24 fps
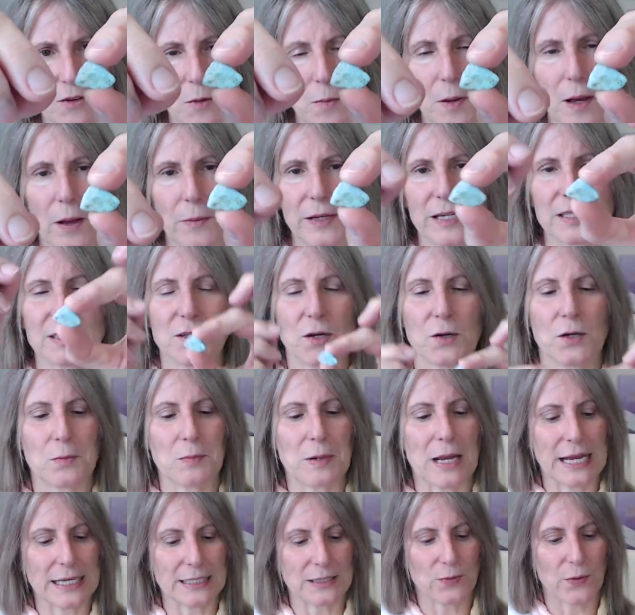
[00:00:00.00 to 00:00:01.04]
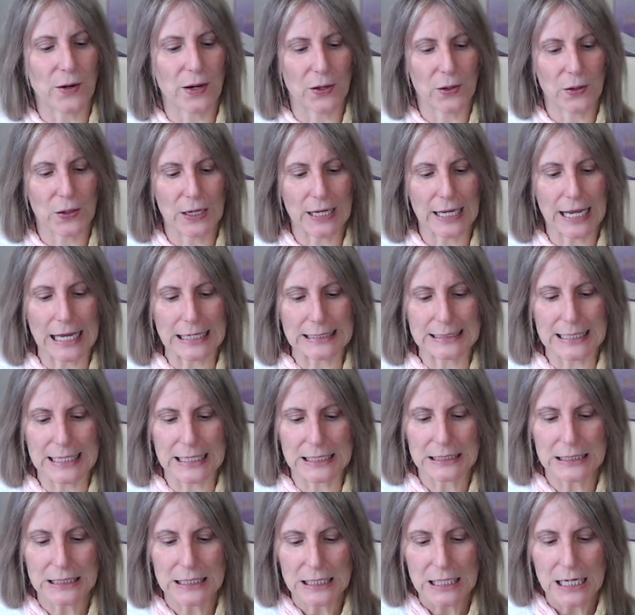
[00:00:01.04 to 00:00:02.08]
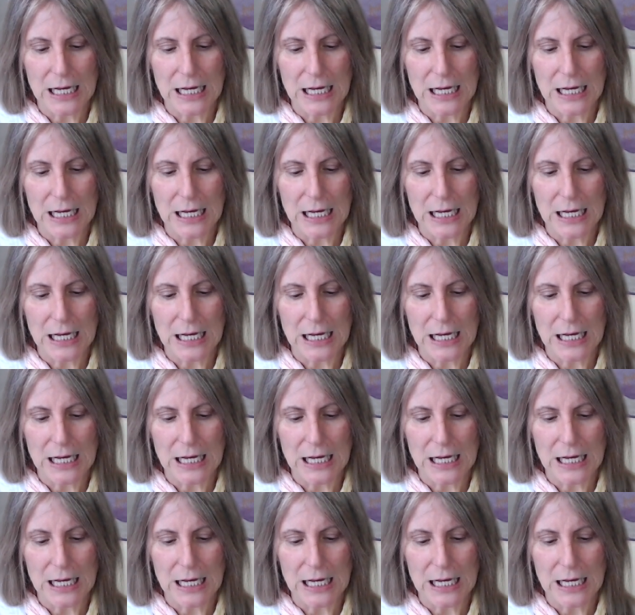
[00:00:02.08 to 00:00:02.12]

Republic. It's the only place where you can get it.